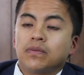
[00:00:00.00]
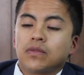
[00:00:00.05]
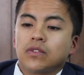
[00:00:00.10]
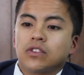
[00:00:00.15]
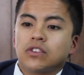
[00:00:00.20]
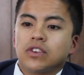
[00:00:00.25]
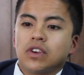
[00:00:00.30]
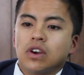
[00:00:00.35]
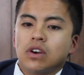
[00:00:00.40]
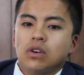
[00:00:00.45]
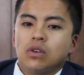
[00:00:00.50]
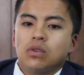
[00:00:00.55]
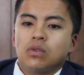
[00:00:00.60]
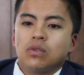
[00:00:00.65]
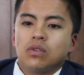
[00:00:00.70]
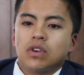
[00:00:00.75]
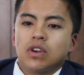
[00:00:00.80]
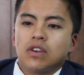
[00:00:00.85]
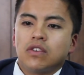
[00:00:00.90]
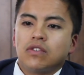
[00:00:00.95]

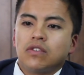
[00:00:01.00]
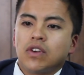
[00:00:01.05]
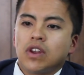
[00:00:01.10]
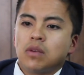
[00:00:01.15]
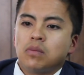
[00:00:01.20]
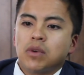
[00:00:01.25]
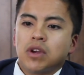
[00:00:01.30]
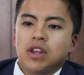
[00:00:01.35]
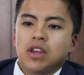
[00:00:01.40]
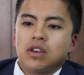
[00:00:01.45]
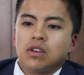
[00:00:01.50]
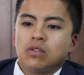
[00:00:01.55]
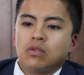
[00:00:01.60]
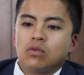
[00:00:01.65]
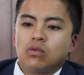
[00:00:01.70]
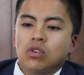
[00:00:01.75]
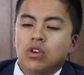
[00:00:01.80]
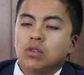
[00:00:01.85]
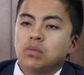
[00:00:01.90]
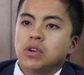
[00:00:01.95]
So if anybody
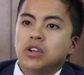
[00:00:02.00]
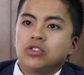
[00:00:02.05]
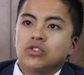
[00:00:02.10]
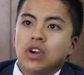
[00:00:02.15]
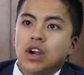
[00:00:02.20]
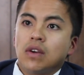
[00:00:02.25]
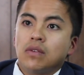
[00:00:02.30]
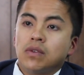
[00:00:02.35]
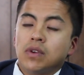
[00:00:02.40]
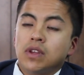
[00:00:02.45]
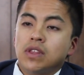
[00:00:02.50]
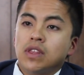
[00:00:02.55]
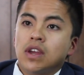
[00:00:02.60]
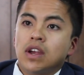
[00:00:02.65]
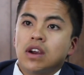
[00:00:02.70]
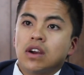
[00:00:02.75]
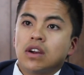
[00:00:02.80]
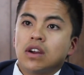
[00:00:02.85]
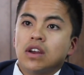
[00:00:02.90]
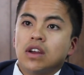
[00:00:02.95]
were to be traveling
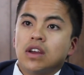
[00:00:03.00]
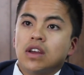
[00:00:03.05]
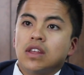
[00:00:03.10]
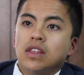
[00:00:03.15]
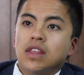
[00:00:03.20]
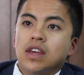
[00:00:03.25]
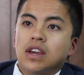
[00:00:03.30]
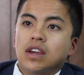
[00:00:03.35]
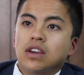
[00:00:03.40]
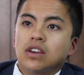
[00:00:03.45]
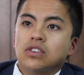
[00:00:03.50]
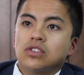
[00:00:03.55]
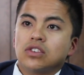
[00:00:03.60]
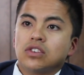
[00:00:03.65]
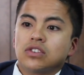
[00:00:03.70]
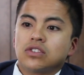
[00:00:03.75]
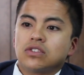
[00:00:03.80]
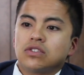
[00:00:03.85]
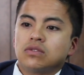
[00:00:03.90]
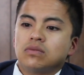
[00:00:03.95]
there, they could
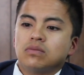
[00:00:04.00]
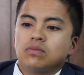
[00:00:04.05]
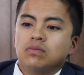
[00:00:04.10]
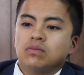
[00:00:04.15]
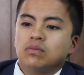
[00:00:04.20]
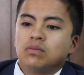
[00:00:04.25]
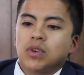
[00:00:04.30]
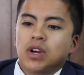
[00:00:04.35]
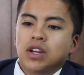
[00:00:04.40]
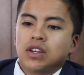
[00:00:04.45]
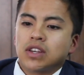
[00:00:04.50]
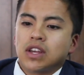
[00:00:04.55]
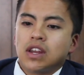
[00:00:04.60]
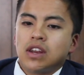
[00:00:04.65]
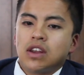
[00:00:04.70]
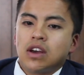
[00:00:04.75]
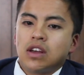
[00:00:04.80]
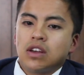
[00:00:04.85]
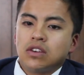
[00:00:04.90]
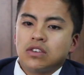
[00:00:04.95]
just bring
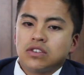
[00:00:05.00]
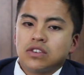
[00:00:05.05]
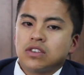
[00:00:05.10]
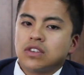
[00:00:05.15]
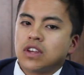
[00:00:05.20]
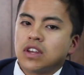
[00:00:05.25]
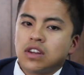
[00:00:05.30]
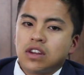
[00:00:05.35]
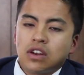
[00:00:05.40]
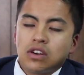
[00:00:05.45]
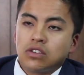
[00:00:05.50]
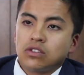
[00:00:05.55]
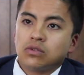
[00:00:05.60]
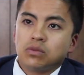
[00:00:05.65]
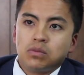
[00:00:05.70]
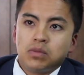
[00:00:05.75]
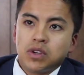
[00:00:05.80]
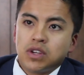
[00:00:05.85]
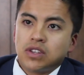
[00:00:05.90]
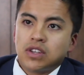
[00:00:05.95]
$10, and $10
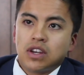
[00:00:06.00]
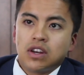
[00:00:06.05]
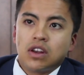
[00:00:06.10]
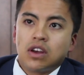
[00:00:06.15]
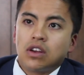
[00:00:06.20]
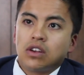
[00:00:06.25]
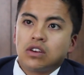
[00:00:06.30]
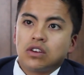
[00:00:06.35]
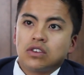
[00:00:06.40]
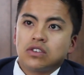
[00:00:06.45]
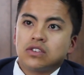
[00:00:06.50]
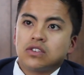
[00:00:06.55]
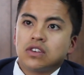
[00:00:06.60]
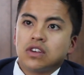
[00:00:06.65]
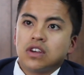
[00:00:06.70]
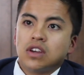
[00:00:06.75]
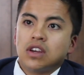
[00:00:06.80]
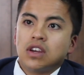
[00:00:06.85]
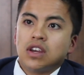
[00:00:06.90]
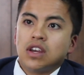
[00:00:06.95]
would be $10
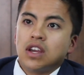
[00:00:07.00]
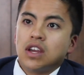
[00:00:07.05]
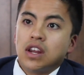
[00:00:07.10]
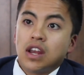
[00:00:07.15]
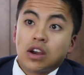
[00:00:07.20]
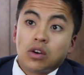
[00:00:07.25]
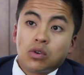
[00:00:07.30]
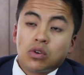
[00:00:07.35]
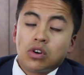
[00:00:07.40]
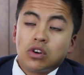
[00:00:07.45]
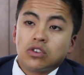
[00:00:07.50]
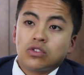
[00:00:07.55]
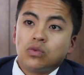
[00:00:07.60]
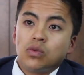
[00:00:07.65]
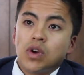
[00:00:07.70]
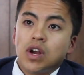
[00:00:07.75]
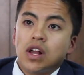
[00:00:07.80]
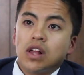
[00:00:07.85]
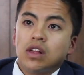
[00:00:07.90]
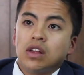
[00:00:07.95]
in Ecuador as
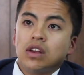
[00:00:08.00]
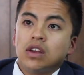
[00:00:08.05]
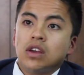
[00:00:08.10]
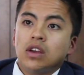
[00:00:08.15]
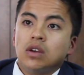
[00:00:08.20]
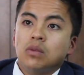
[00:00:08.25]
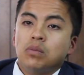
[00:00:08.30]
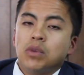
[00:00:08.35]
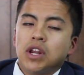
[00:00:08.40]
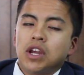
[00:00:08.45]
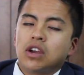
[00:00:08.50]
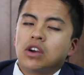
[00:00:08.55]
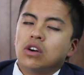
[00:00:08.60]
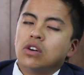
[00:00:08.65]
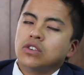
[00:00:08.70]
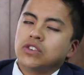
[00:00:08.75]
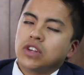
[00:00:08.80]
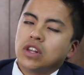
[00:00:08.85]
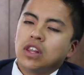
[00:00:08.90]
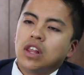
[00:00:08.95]
well. But it
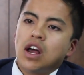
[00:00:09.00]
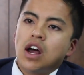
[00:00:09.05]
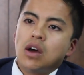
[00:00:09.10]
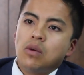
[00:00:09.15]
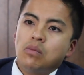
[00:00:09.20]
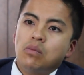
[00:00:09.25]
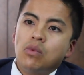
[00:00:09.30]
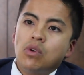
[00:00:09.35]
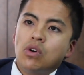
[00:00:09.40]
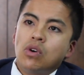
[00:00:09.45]
goes a lot